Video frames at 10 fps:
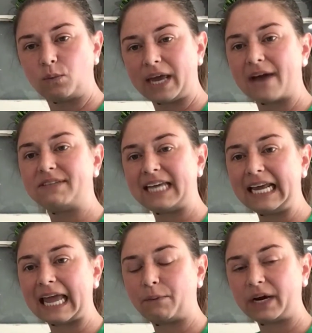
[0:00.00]
we have
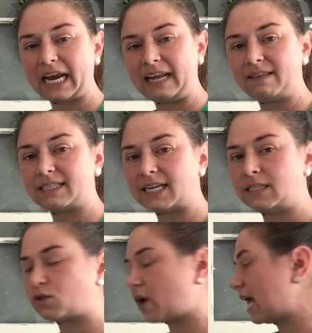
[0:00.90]
daylight. We're getting the
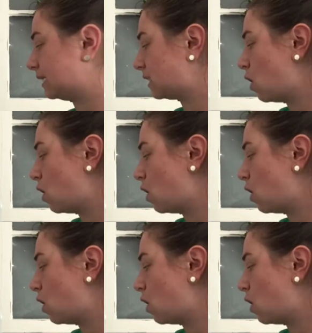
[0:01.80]
sun's rays.